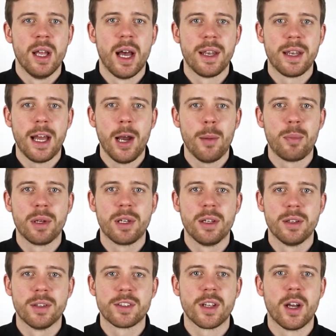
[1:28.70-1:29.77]
and
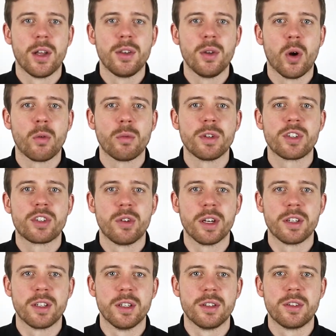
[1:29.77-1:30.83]
applicants are not
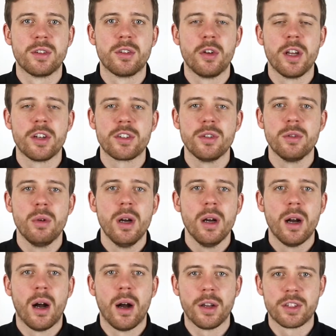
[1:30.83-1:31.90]
restricted to traditional
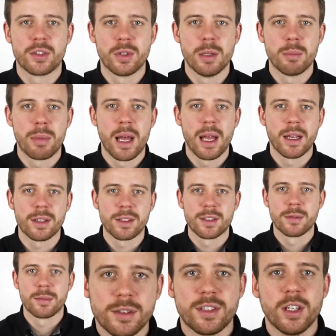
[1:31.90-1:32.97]
high street
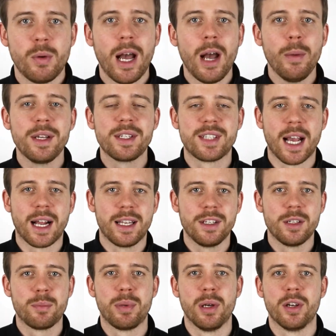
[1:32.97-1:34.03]
banks. So how exactly
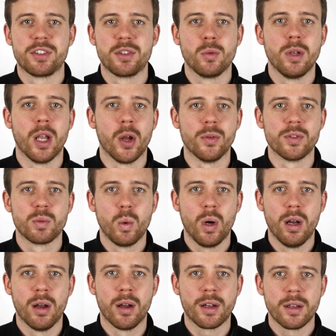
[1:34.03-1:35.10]
do personal loans
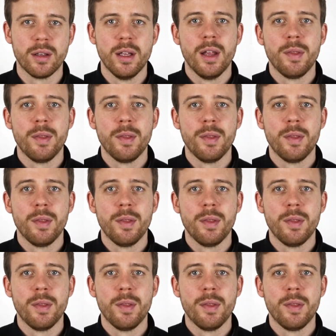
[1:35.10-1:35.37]
work?